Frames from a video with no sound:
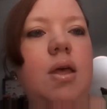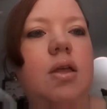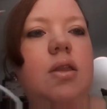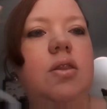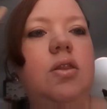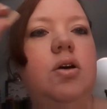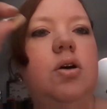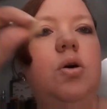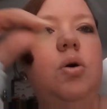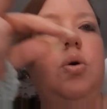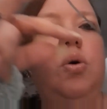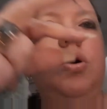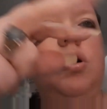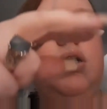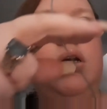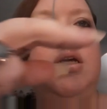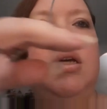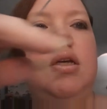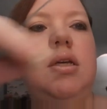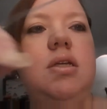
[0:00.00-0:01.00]
The cord
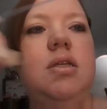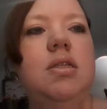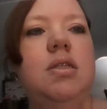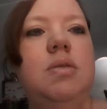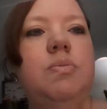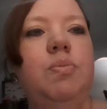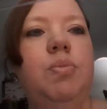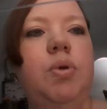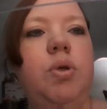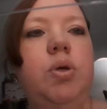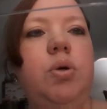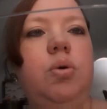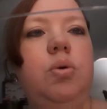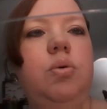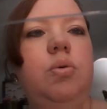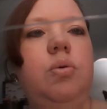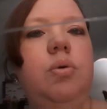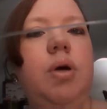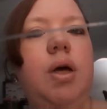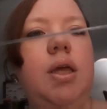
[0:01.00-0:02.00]
is
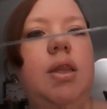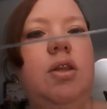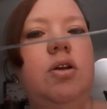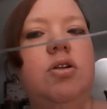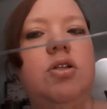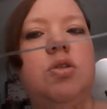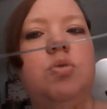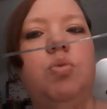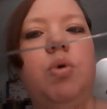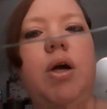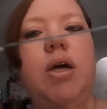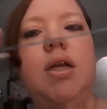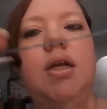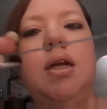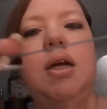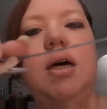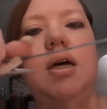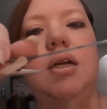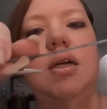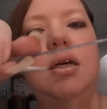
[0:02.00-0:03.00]
blue and there's writing
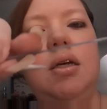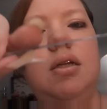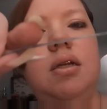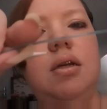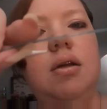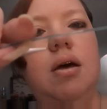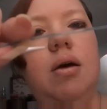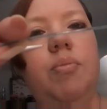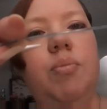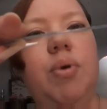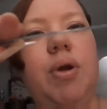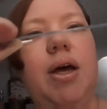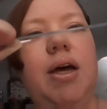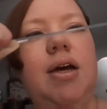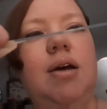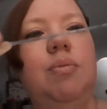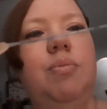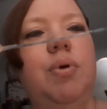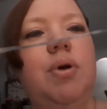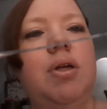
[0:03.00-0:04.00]
on it, but I
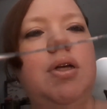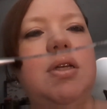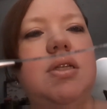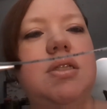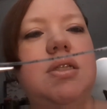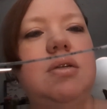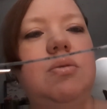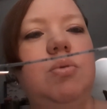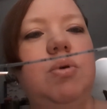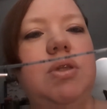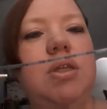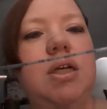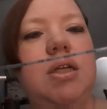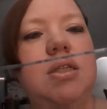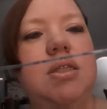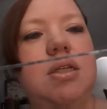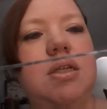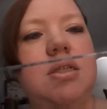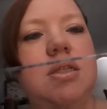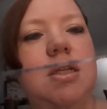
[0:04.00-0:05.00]
can barely see what that
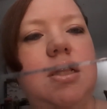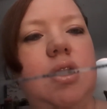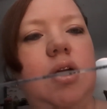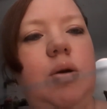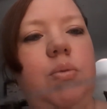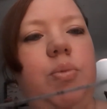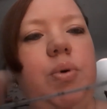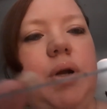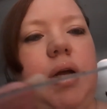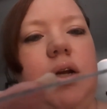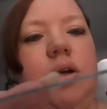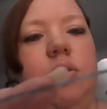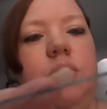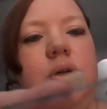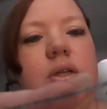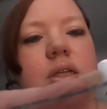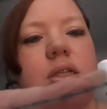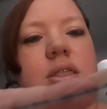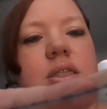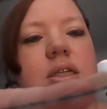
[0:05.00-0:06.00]
says on there, but I know
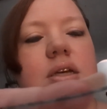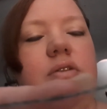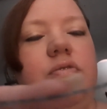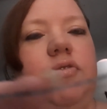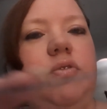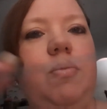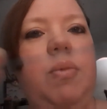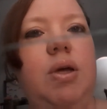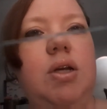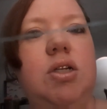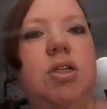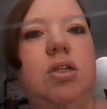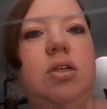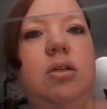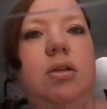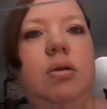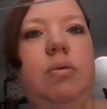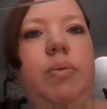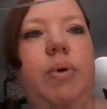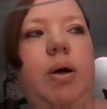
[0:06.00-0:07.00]
it's
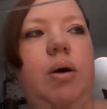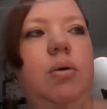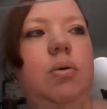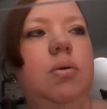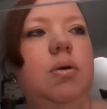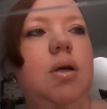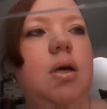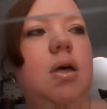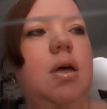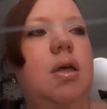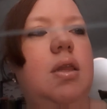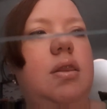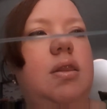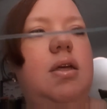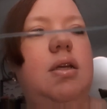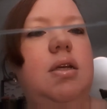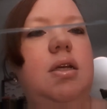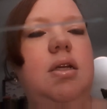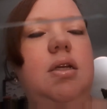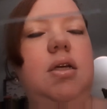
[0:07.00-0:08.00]
information about the
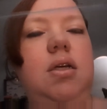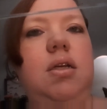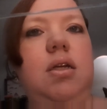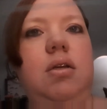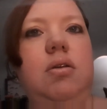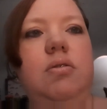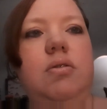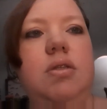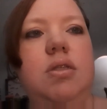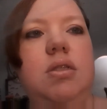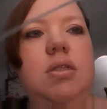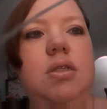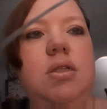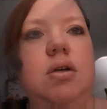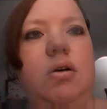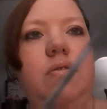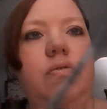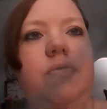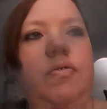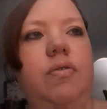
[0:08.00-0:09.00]
knitting needles and stuff.